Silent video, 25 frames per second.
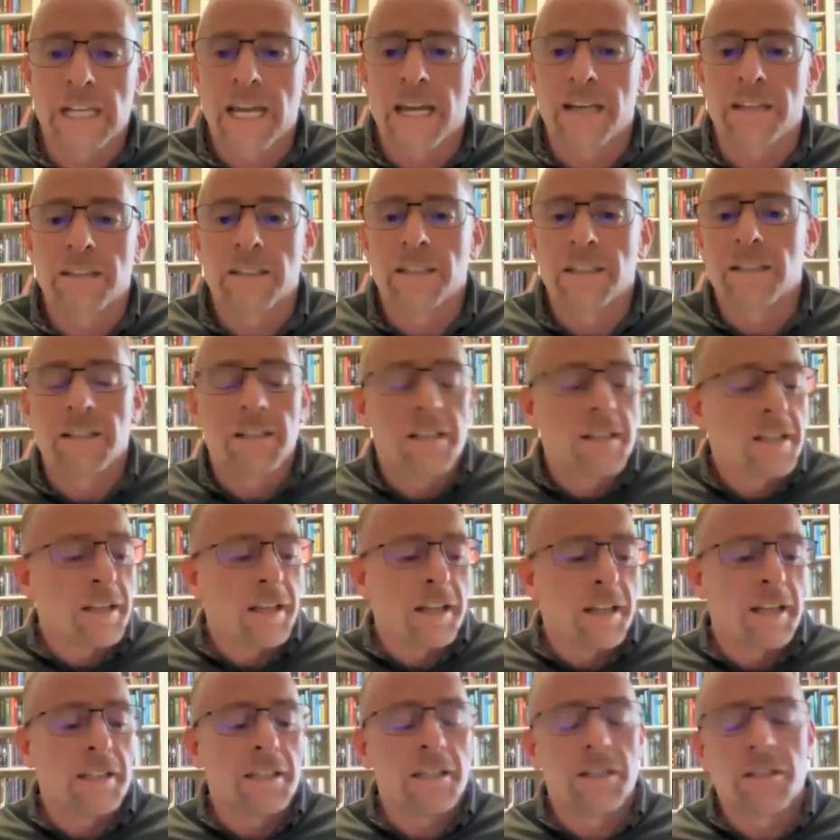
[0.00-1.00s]
And
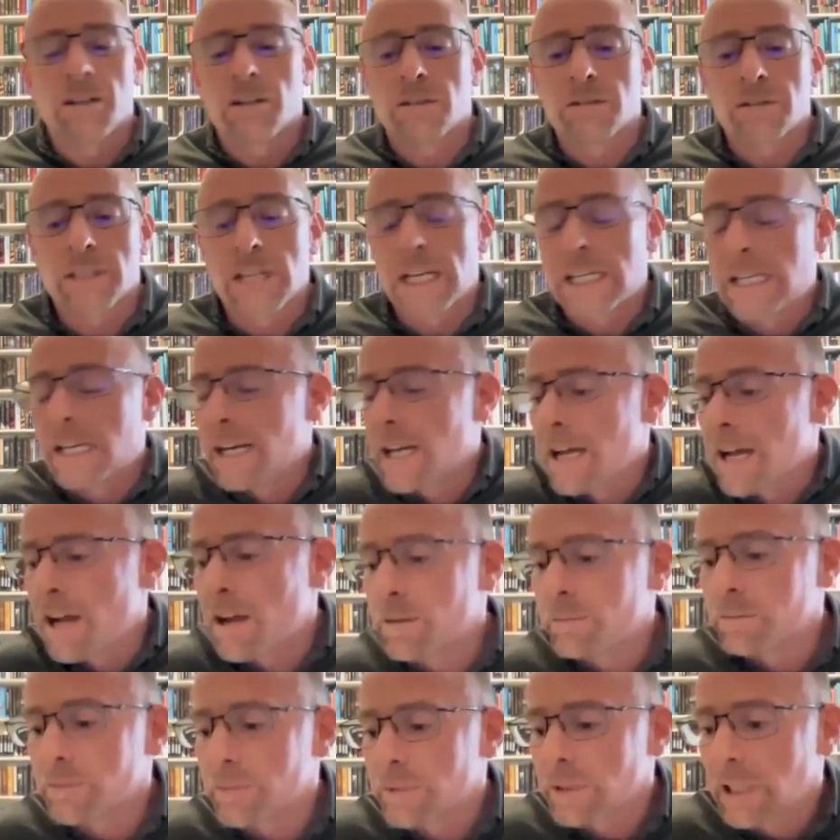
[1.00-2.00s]
you know,
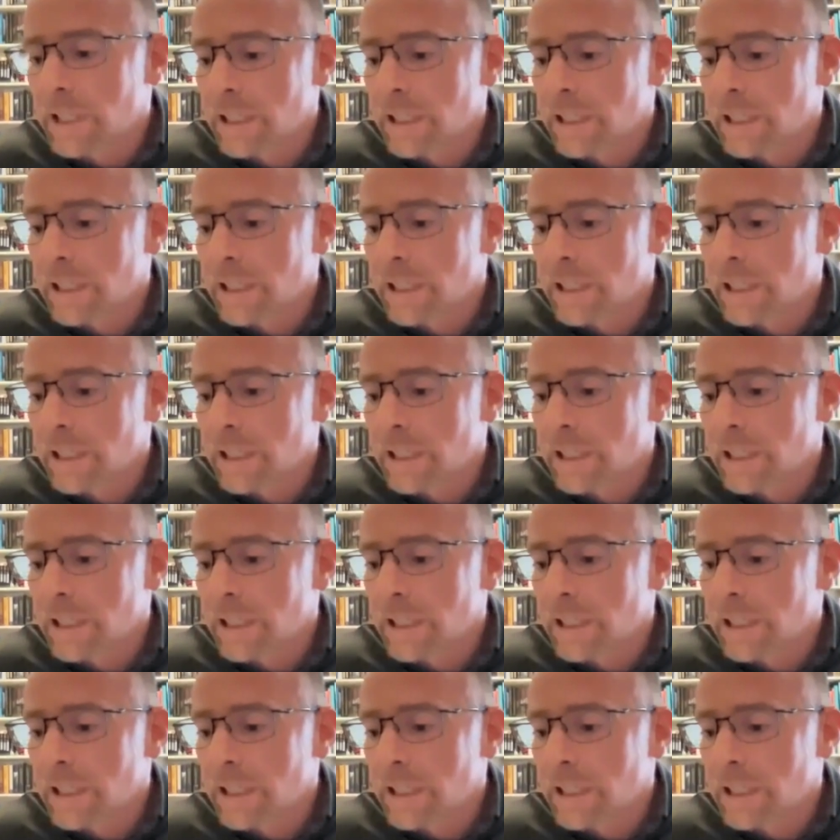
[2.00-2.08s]
um,